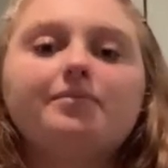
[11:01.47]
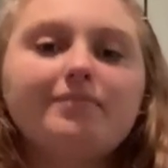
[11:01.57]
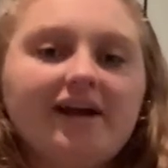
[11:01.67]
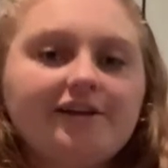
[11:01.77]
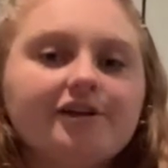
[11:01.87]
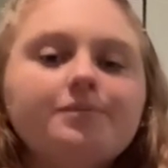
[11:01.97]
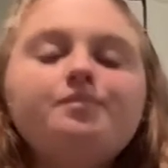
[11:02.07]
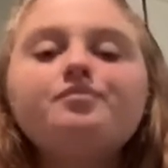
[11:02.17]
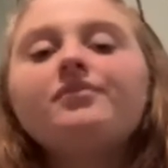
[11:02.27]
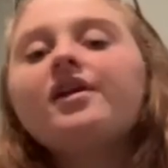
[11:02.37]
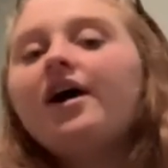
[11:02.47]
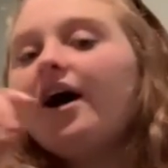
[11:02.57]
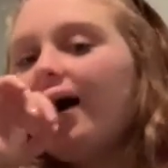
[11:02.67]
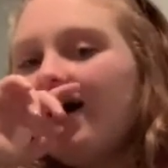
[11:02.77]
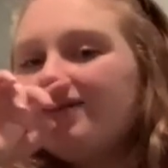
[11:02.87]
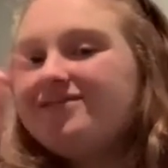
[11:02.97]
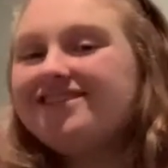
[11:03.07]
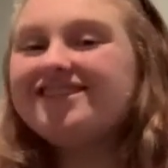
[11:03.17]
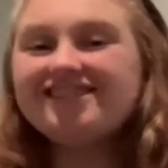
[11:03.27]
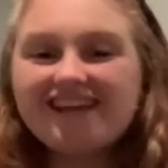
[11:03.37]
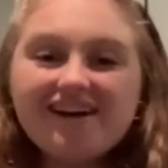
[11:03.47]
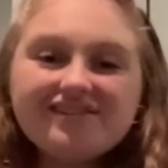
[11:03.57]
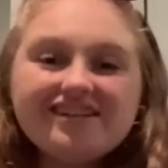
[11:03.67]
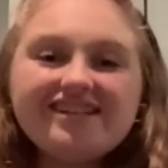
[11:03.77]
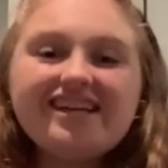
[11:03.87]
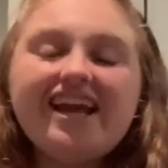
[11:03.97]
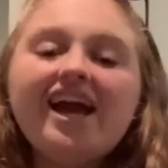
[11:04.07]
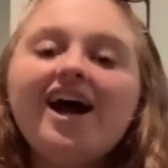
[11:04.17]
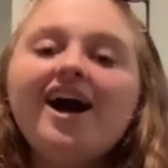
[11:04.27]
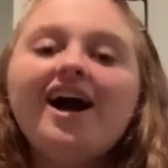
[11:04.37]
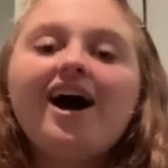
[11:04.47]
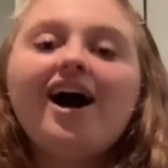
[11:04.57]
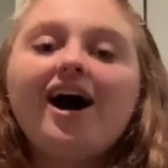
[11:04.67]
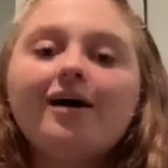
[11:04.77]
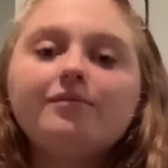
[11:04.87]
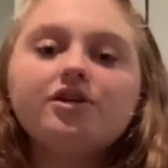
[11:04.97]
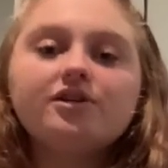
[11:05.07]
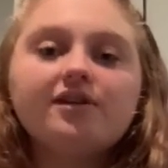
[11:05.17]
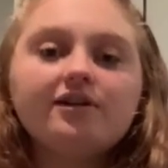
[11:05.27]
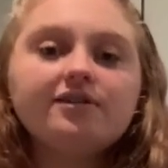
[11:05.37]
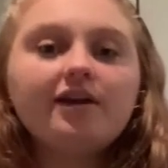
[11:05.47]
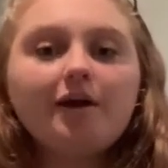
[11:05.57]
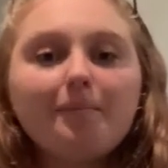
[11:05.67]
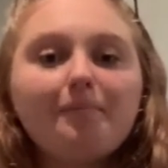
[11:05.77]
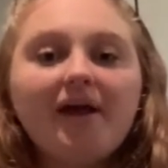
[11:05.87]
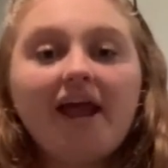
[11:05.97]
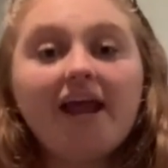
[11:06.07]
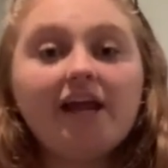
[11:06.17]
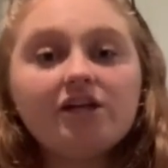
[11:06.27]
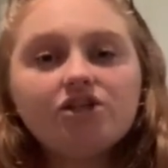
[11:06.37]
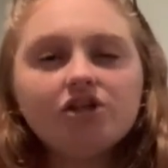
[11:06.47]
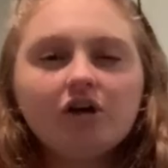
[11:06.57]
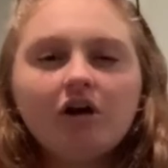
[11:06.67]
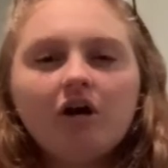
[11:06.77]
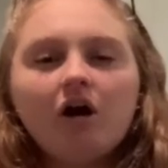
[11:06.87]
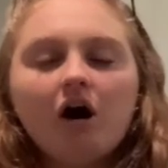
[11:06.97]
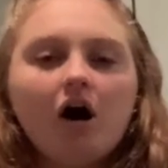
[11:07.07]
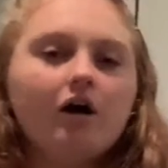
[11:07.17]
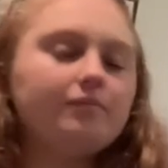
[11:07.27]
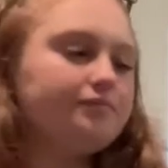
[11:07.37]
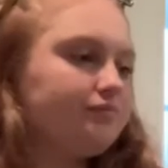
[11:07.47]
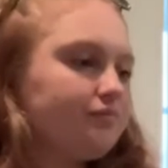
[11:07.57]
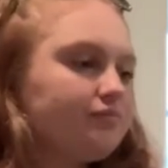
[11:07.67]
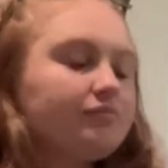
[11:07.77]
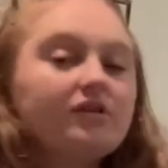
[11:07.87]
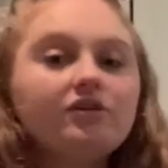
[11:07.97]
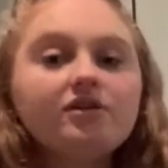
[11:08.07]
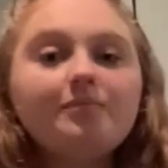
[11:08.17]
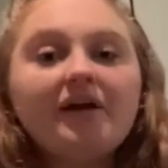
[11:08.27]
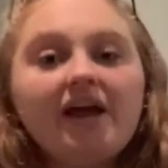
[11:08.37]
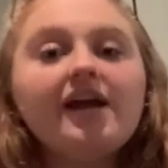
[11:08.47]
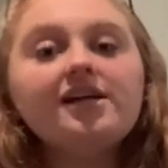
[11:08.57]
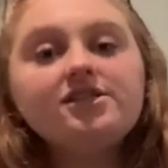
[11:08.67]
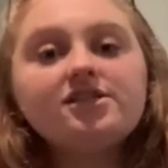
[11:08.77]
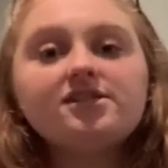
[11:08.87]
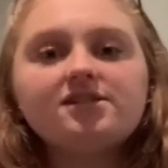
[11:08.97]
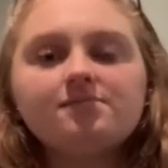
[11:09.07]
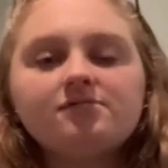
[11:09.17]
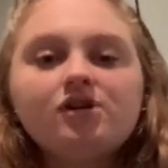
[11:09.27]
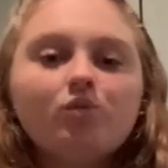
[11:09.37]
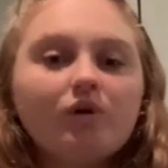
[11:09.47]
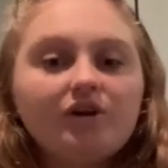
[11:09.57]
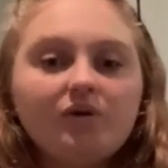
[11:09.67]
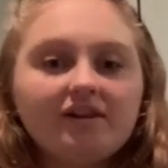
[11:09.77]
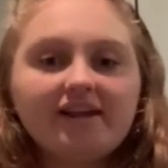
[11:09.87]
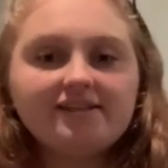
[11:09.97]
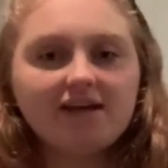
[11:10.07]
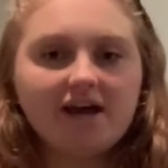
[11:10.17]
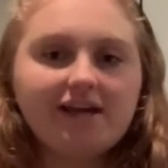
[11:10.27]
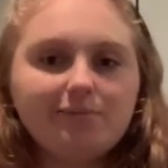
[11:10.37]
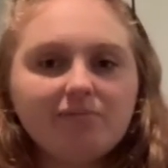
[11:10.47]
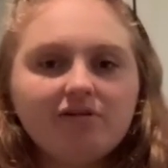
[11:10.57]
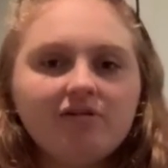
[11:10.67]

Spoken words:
a minor, definitely, there's like a page, where you can like type,